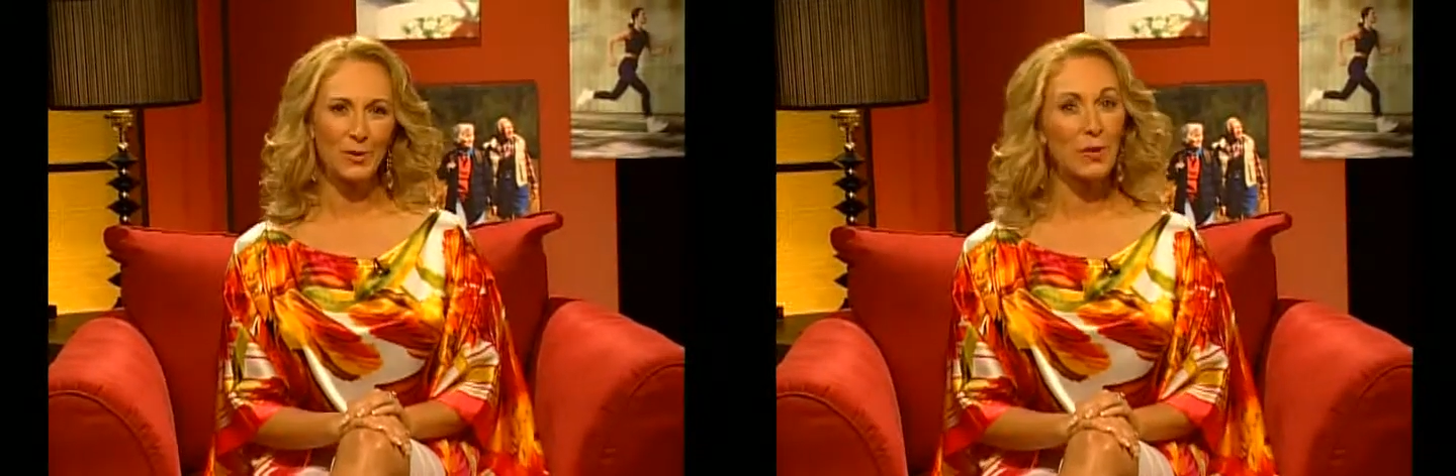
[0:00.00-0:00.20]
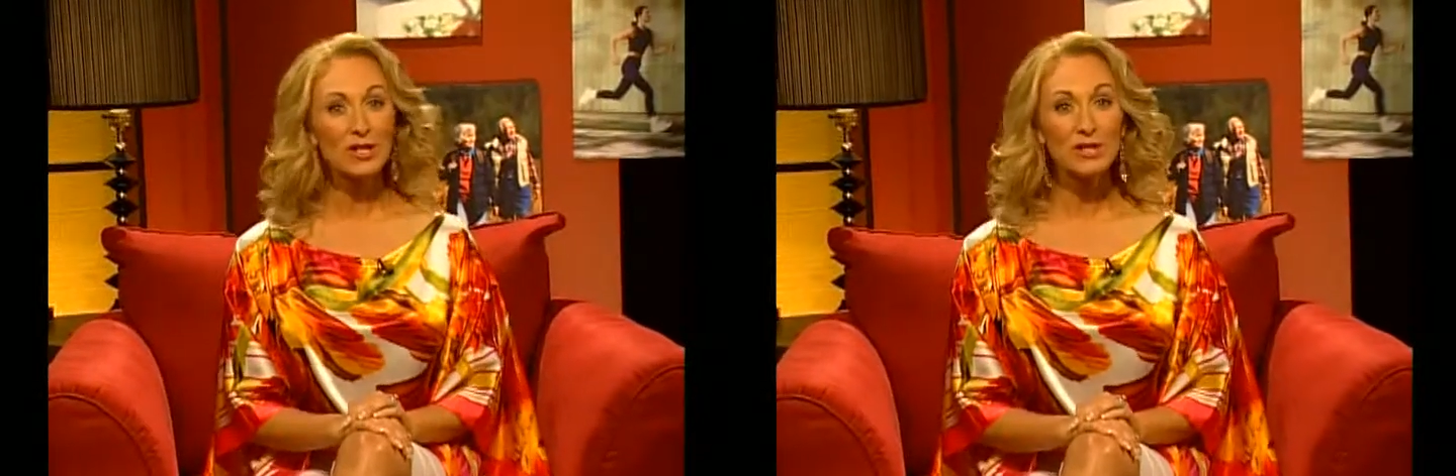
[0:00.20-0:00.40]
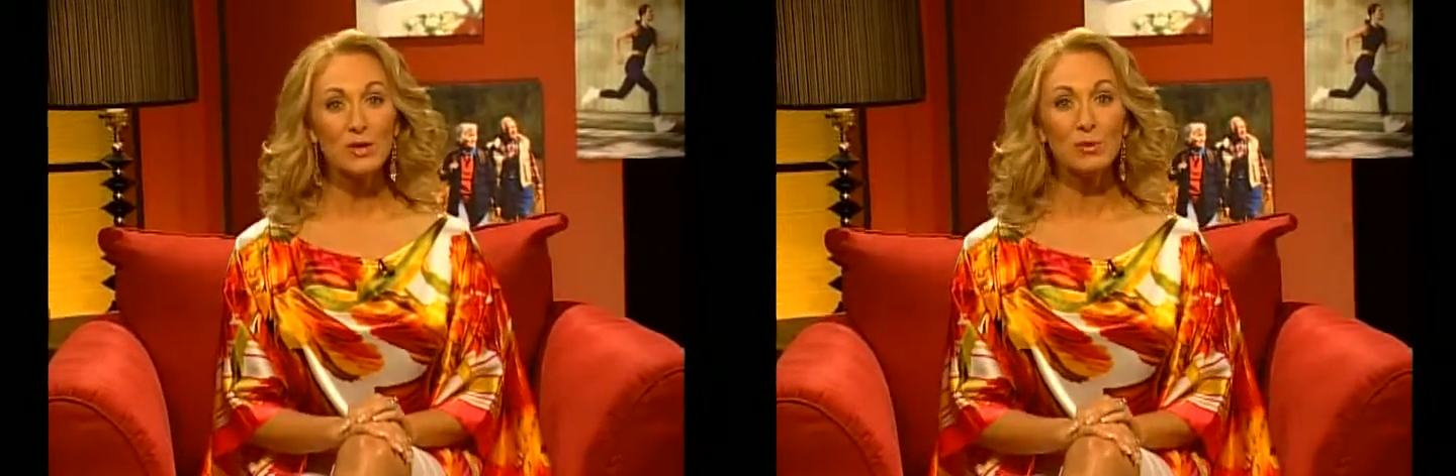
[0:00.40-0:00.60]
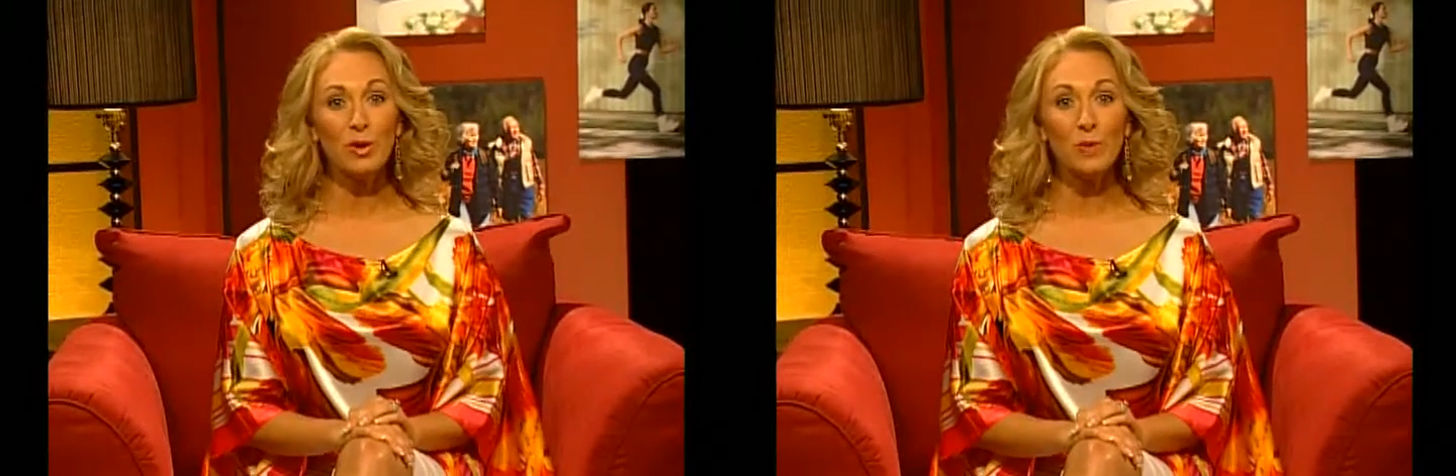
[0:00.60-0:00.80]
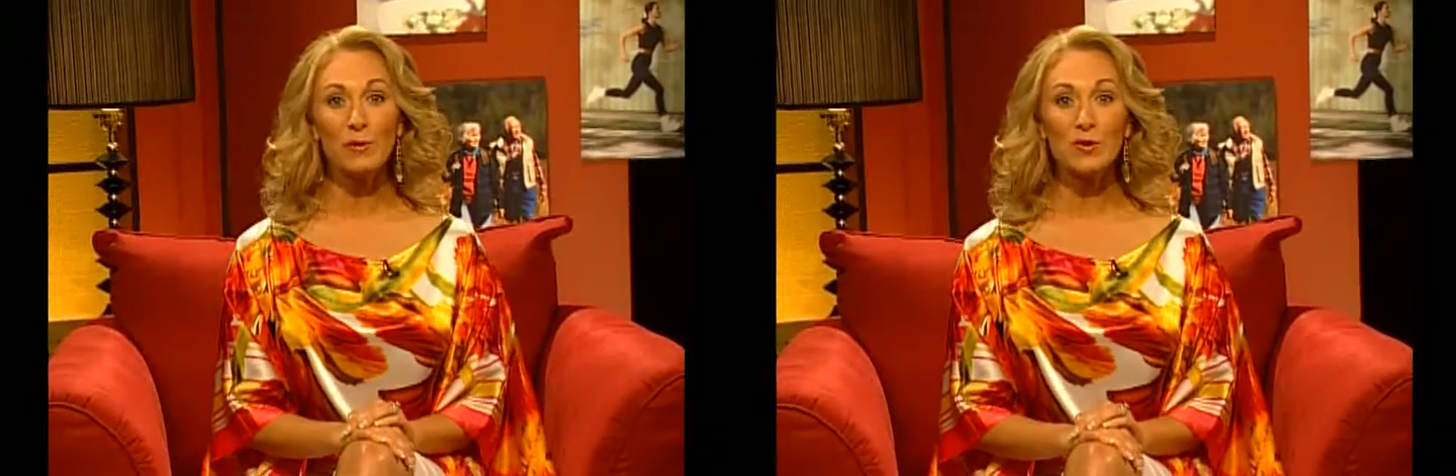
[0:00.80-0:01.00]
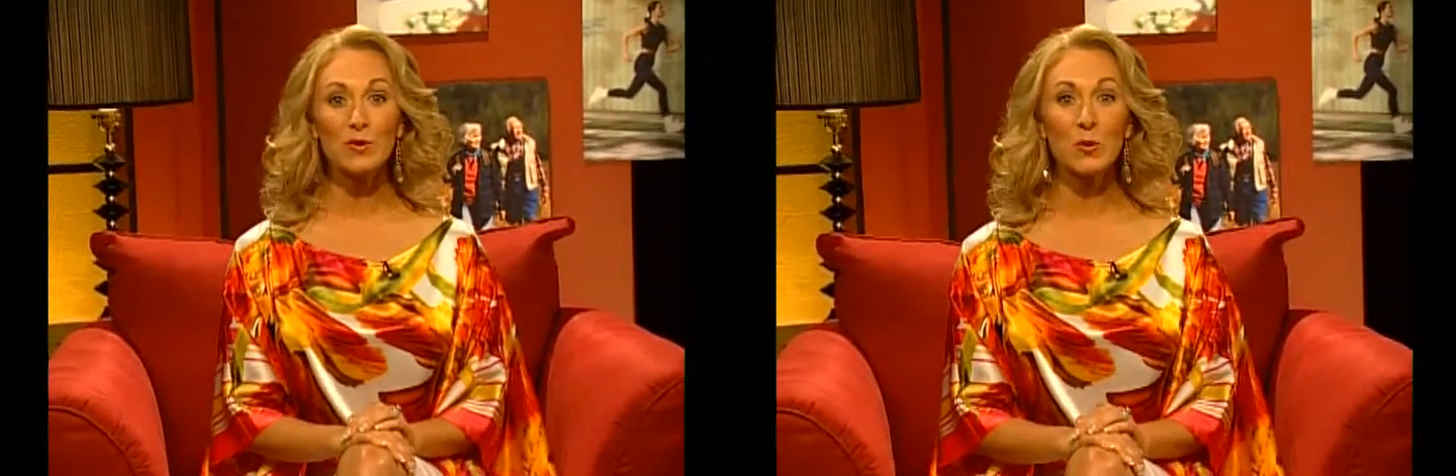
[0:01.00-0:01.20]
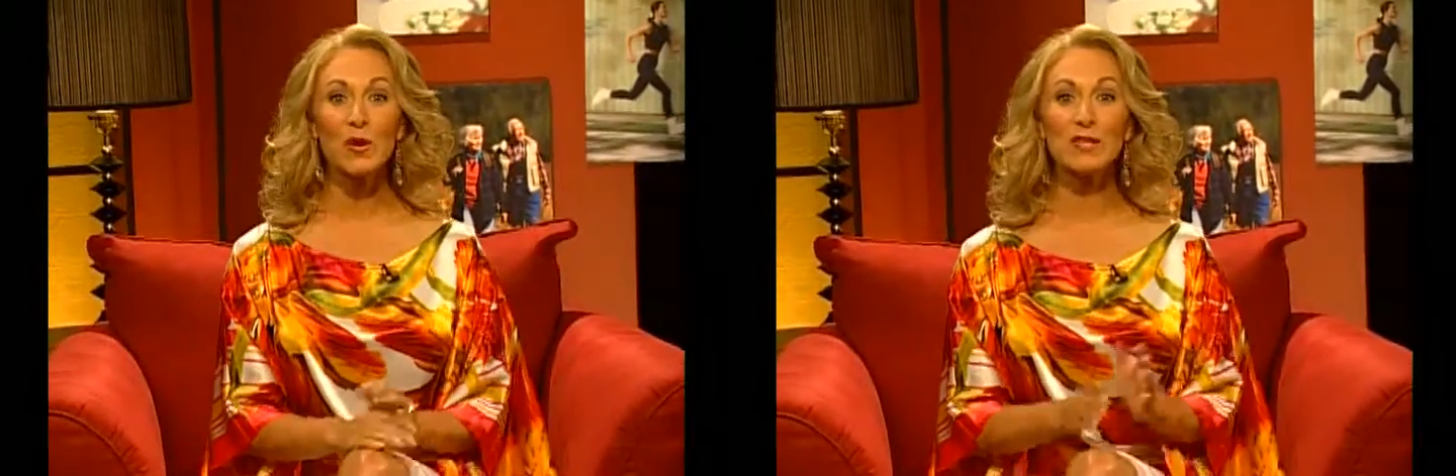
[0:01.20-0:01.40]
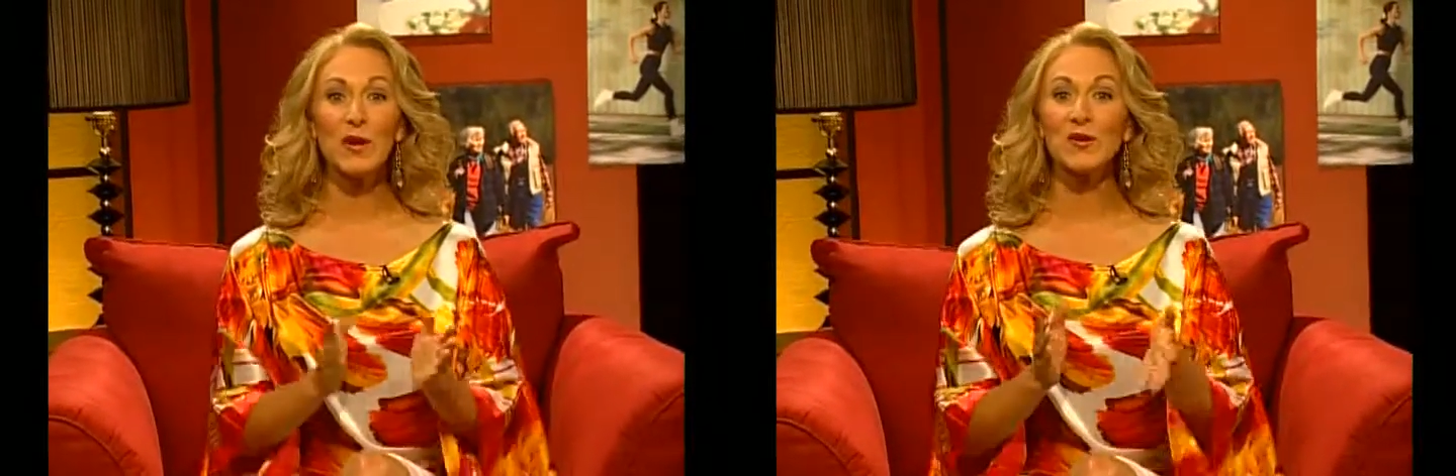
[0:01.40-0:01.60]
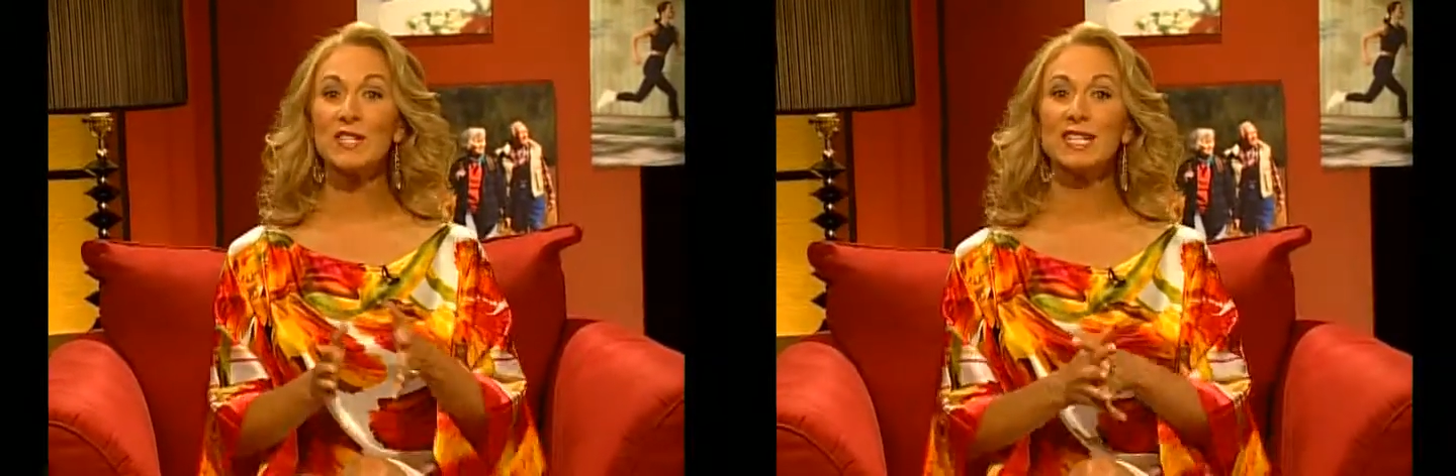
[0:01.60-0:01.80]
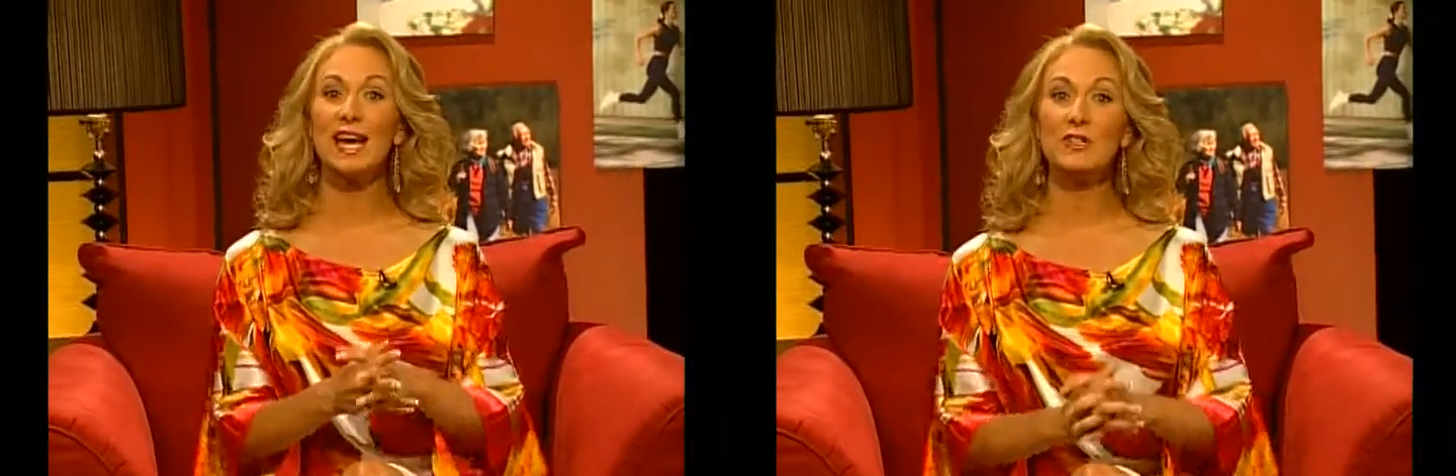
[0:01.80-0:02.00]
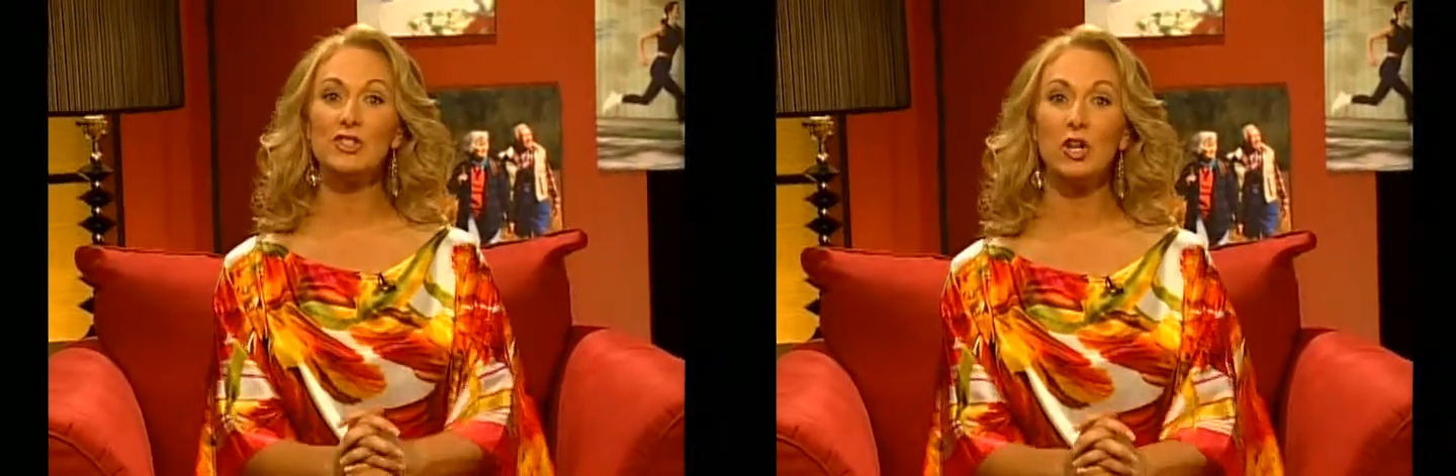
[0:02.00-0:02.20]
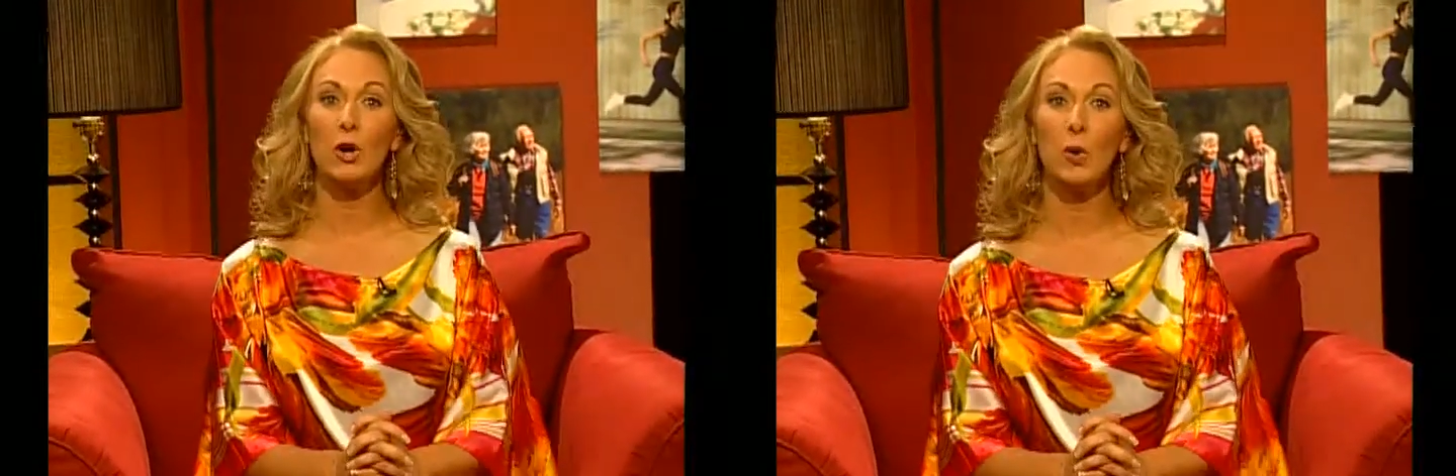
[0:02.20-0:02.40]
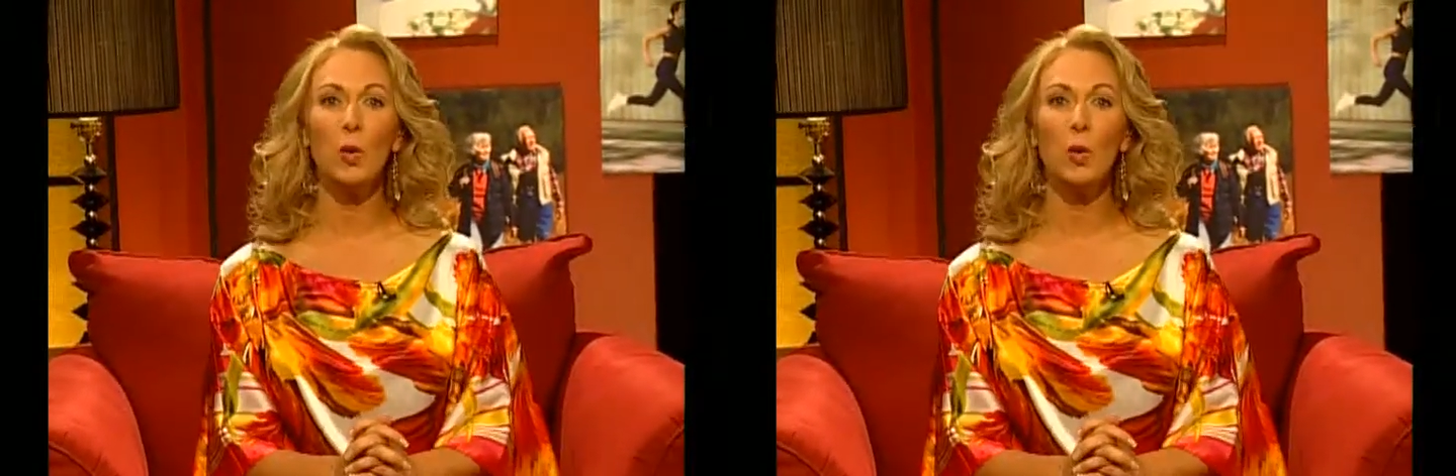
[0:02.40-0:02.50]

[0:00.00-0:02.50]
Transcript: Want to know more about the stories on tonight's show,